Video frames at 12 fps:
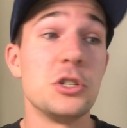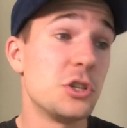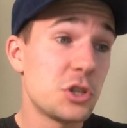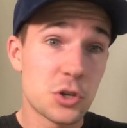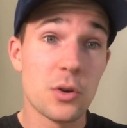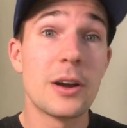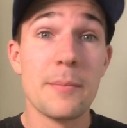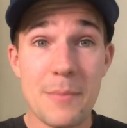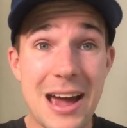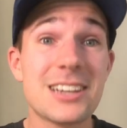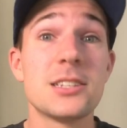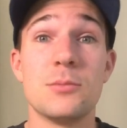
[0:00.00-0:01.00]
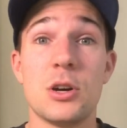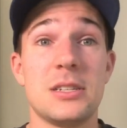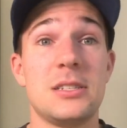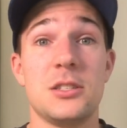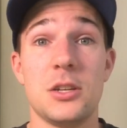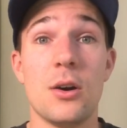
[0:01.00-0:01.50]
is just trying to
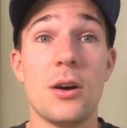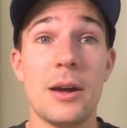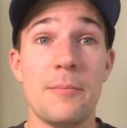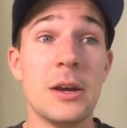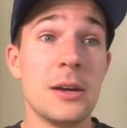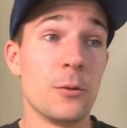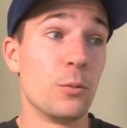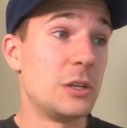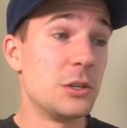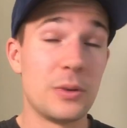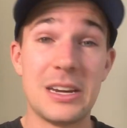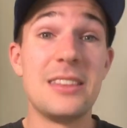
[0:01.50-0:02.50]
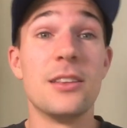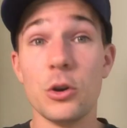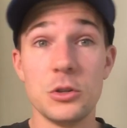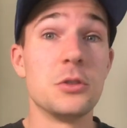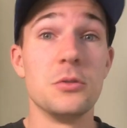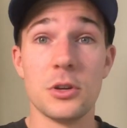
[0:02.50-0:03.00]
maximize the time we're doing in
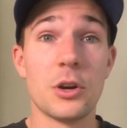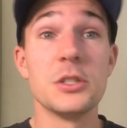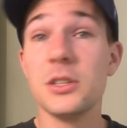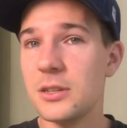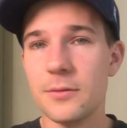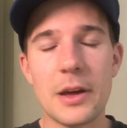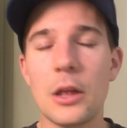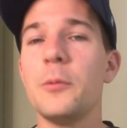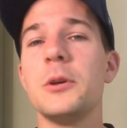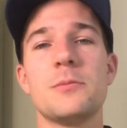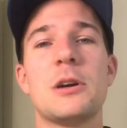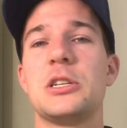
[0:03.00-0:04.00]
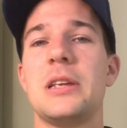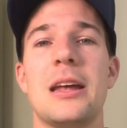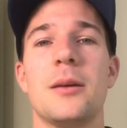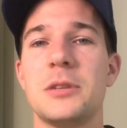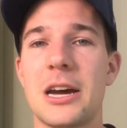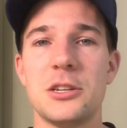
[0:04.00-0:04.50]
those two zones, developing as much of the
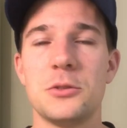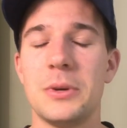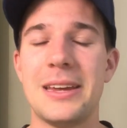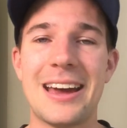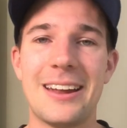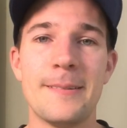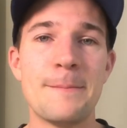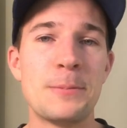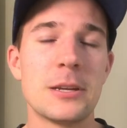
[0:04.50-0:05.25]
adaptation as we can.